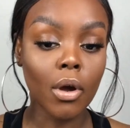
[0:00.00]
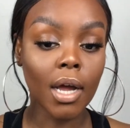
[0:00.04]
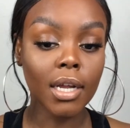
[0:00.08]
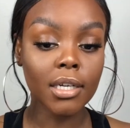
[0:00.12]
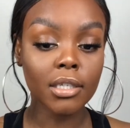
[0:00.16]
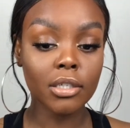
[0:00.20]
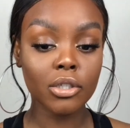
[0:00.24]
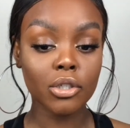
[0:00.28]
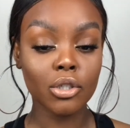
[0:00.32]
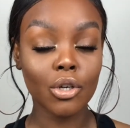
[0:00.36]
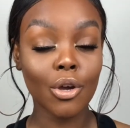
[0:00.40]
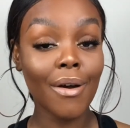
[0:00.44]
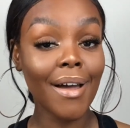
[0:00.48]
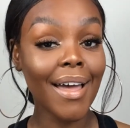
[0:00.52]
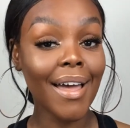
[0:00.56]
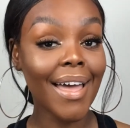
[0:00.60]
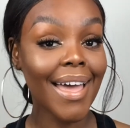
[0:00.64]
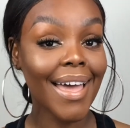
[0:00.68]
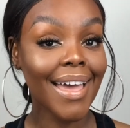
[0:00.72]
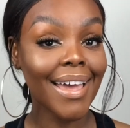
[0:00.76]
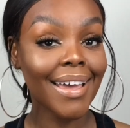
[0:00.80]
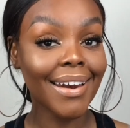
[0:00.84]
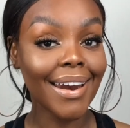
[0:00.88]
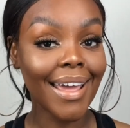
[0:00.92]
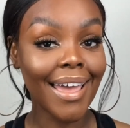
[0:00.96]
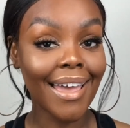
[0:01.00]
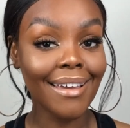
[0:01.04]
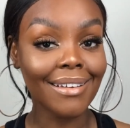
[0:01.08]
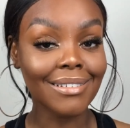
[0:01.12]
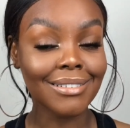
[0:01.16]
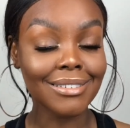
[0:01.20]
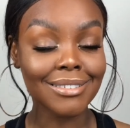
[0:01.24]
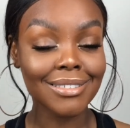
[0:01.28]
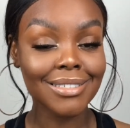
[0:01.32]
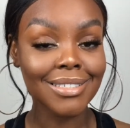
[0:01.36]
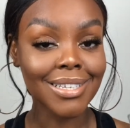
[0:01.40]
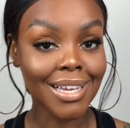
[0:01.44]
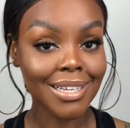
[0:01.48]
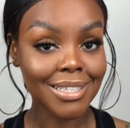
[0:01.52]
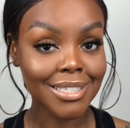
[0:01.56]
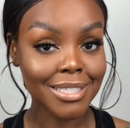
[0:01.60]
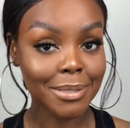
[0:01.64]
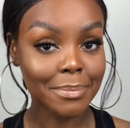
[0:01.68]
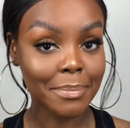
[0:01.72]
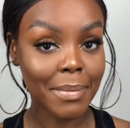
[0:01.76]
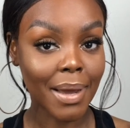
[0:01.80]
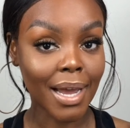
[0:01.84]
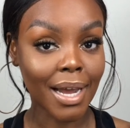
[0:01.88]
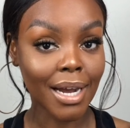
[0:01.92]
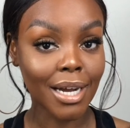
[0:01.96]
I just go ahead and set
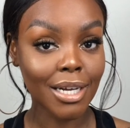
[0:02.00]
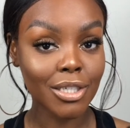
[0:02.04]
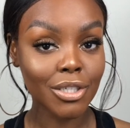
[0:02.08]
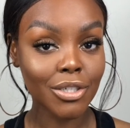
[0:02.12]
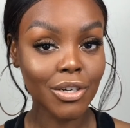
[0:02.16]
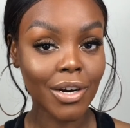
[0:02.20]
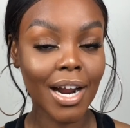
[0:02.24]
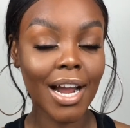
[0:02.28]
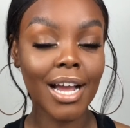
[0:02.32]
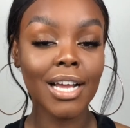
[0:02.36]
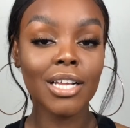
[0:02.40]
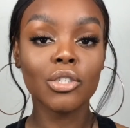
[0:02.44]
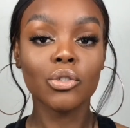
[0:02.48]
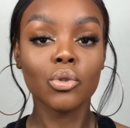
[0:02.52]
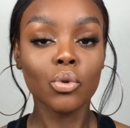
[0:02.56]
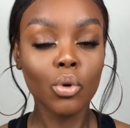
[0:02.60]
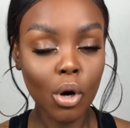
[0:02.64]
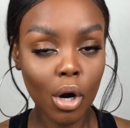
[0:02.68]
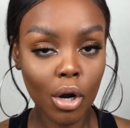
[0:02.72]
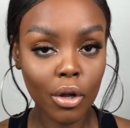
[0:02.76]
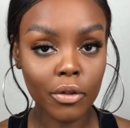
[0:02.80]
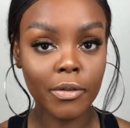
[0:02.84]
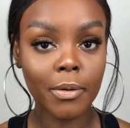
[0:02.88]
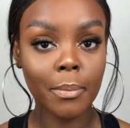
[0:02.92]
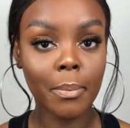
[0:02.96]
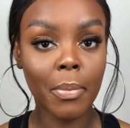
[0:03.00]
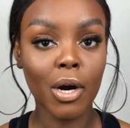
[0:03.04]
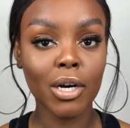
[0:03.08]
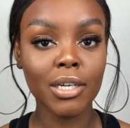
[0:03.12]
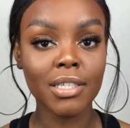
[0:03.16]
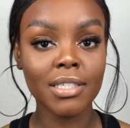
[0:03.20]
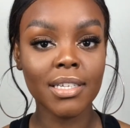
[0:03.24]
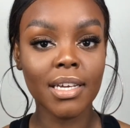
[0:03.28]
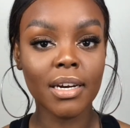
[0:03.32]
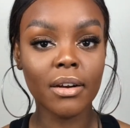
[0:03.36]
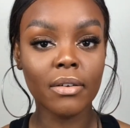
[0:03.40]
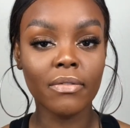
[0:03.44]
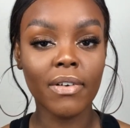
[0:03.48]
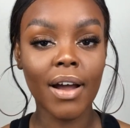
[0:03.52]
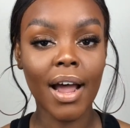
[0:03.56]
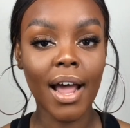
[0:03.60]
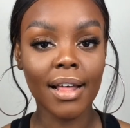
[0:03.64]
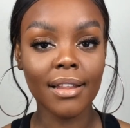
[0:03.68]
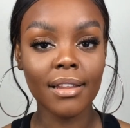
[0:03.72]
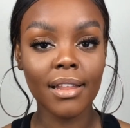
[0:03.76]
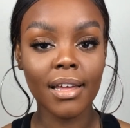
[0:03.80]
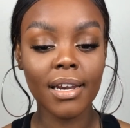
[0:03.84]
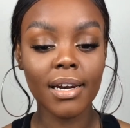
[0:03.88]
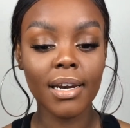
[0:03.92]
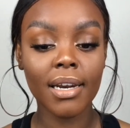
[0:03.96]
my under eyes or all the parts that I've
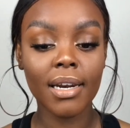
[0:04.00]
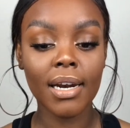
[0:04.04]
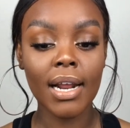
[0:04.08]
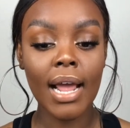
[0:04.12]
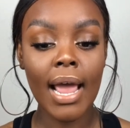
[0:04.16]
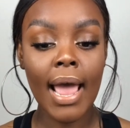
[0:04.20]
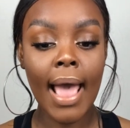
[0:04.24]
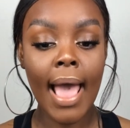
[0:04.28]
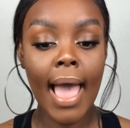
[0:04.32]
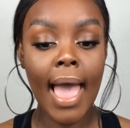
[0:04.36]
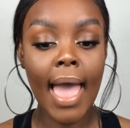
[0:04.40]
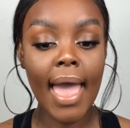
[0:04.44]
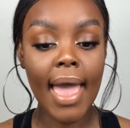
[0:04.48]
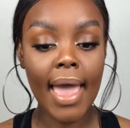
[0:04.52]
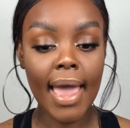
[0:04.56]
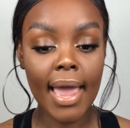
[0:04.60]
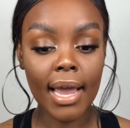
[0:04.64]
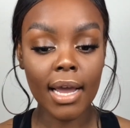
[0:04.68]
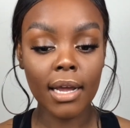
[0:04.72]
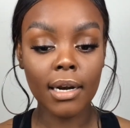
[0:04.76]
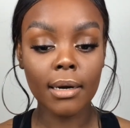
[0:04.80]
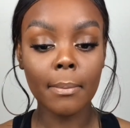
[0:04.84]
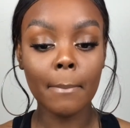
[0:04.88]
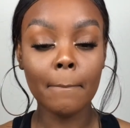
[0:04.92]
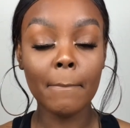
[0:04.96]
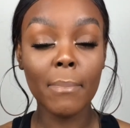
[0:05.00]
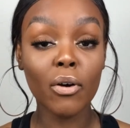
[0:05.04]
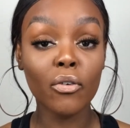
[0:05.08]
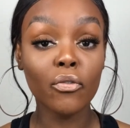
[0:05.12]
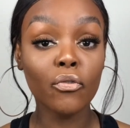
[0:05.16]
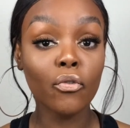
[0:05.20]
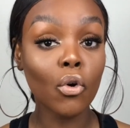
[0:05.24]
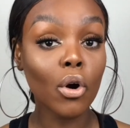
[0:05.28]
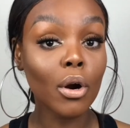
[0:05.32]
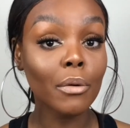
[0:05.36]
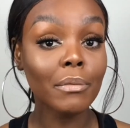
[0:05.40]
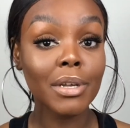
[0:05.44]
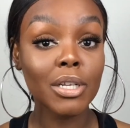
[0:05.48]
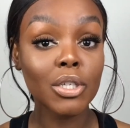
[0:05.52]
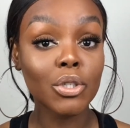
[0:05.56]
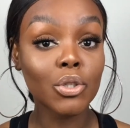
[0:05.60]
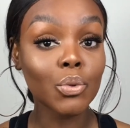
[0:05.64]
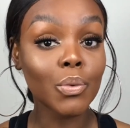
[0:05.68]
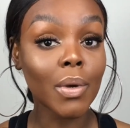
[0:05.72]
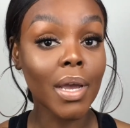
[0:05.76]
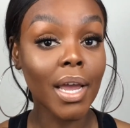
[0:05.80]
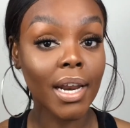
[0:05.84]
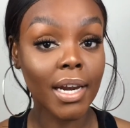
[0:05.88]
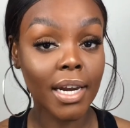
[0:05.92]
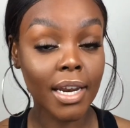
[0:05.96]
highlighted. And before we
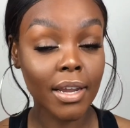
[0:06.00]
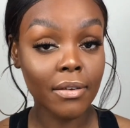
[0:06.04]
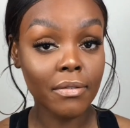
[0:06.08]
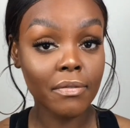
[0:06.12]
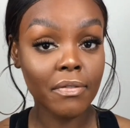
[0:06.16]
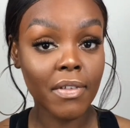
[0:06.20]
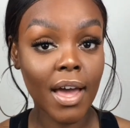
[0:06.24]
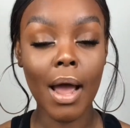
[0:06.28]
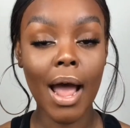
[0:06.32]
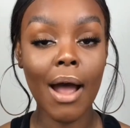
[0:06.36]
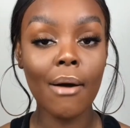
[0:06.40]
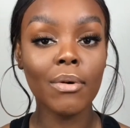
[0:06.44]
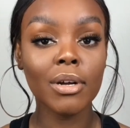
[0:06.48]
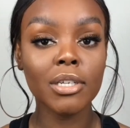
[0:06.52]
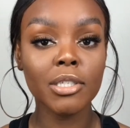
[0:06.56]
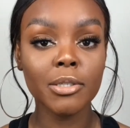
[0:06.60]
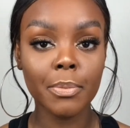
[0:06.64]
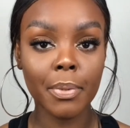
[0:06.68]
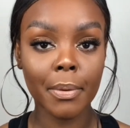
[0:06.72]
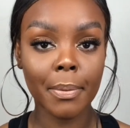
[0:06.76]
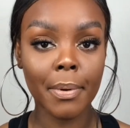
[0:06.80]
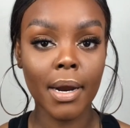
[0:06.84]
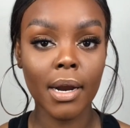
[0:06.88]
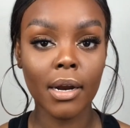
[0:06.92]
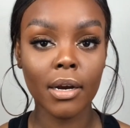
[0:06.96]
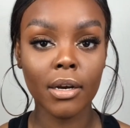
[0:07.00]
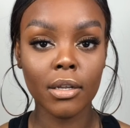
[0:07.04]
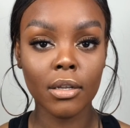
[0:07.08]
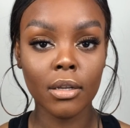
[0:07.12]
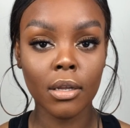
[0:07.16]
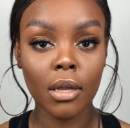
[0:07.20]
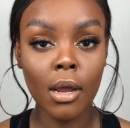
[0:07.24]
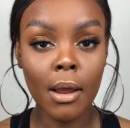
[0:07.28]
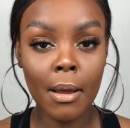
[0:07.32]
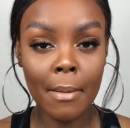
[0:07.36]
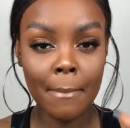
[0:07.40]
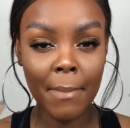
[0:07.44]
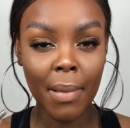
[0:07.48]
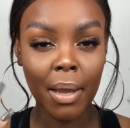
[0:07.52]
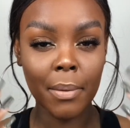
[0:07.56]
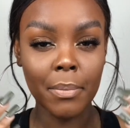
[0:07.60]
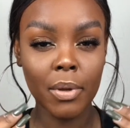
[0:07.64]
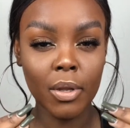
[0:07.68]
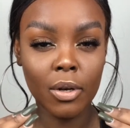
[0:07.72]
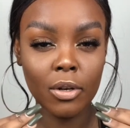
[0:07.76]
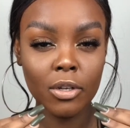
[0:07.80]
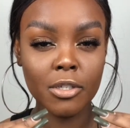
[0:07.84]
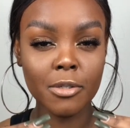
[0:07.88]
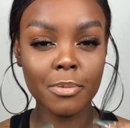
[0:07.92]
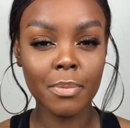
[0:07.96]
do any of that, I want to prepare my
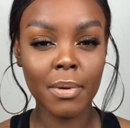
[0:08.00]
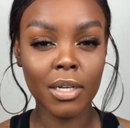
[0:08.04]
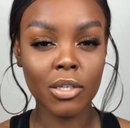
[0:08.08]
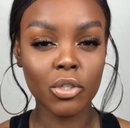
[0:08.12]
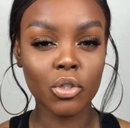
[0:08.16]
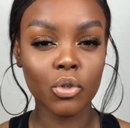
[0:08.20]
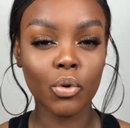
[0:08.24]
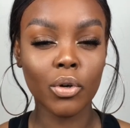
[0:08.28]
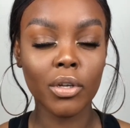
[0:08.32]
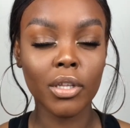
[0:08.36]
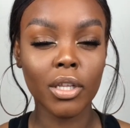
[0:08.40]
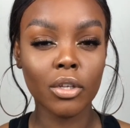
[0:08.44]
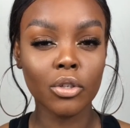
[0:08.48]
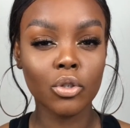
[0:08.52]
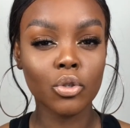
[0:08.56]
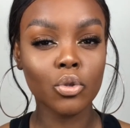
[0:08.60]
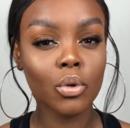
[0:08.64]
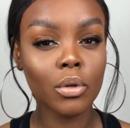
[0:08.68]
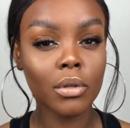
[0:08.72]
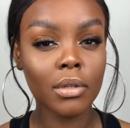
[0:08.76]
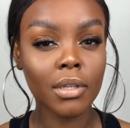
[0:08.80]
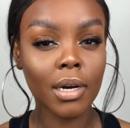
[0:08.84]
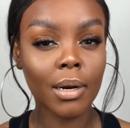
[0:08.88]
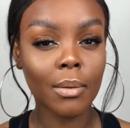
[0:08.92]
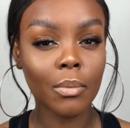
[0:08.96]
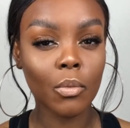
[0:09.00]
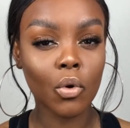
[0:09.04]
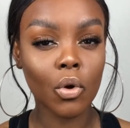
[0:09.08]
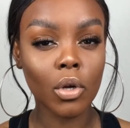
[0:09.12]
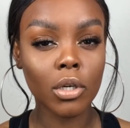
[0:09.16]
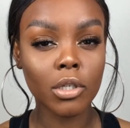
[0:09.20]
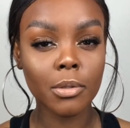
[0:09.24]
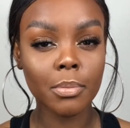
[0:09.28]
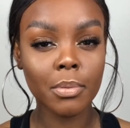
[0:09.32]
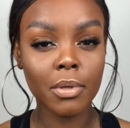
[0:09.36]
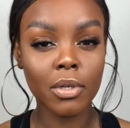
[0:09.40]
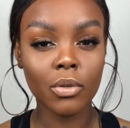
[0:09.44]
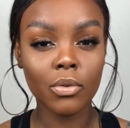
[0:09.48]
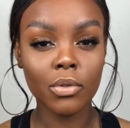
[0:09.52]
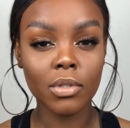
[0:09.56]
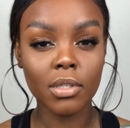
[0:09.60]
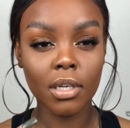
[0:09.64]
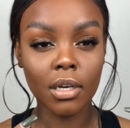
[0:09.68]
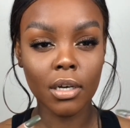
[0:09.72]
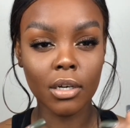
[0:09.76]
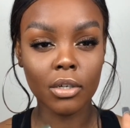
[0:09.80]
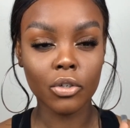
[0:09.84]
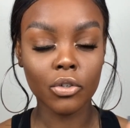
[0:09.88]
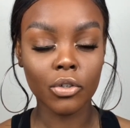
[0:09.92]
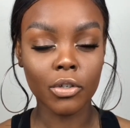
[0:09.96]
beauty sponge or the tool that I'm going to be
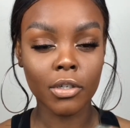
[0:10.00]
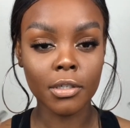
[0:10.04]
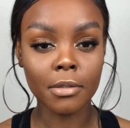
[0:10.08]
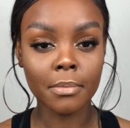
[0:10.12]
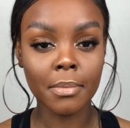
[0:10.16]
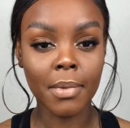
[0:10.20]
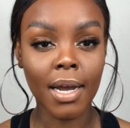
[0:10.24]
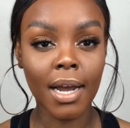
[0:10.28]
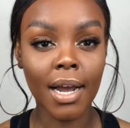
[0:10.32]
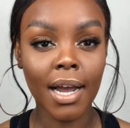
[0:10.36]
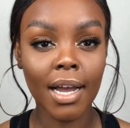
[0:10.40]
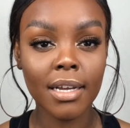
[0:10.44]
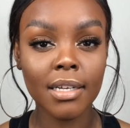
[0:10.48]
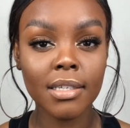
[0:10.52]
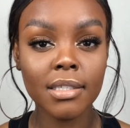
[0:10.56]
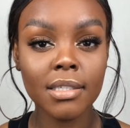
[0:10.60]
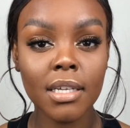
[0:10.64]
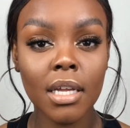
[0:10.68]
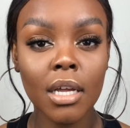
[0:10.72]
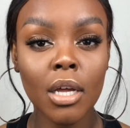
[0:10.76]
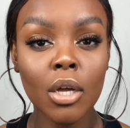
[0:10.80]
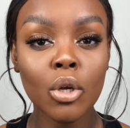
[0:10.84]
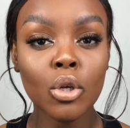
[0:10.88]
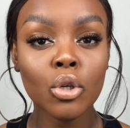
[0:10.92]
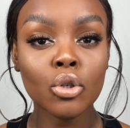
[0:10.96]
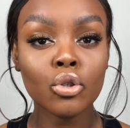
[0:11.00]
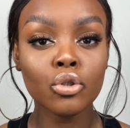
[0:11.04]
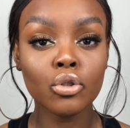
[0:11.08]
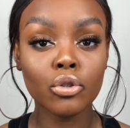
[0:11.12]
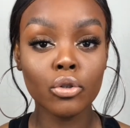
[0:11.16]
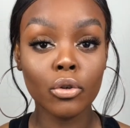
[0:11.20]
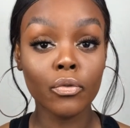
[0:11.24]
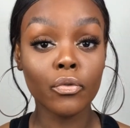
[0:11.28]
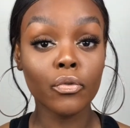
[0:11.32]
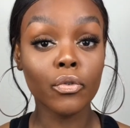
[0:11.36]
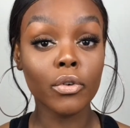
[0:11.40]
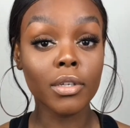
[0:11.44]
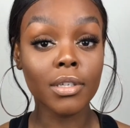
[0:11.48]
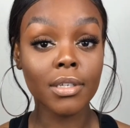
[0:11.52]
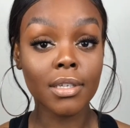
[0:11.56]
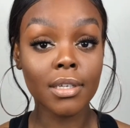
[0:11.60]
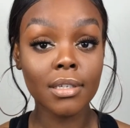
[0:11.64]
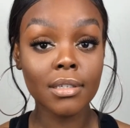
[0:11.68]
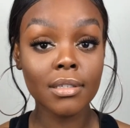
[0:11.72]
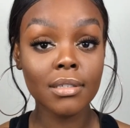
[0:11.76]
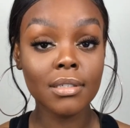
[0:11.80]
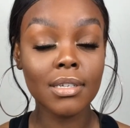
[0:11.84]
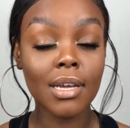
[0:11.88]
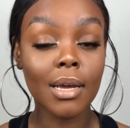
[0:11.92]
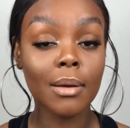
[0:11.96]
using underneath my eyes. So for
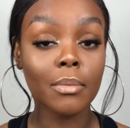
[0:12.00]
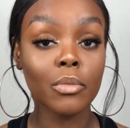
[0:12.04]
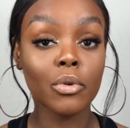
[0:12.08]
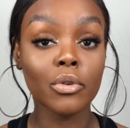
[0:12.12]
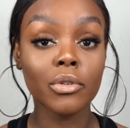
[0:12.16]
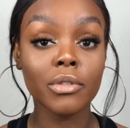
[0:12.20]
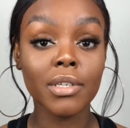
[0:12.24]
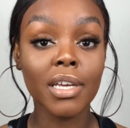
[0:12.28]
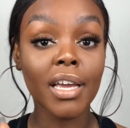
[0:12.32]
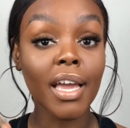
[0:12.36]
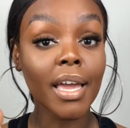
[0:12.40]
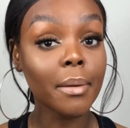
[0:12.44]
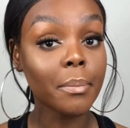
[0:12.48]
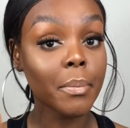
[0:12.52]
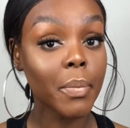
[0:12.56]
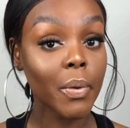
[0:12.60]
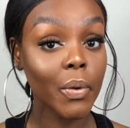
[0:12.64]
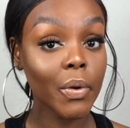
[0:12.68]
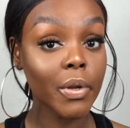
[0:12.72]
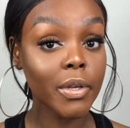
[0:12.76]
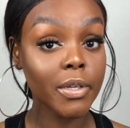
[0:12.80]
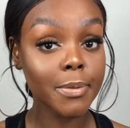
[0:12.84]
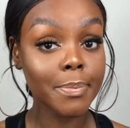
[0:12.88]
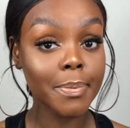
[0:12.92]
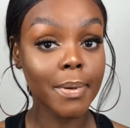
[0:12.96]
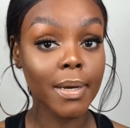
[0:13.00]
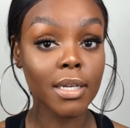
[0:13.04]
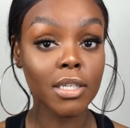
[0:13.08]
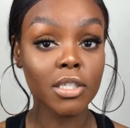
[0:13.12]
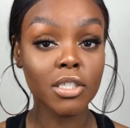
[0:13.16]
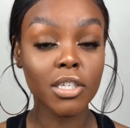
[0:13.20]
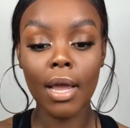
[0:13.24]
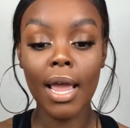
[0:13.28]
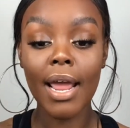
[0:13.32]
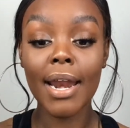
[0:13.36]
this, I'm using a beauty sponge.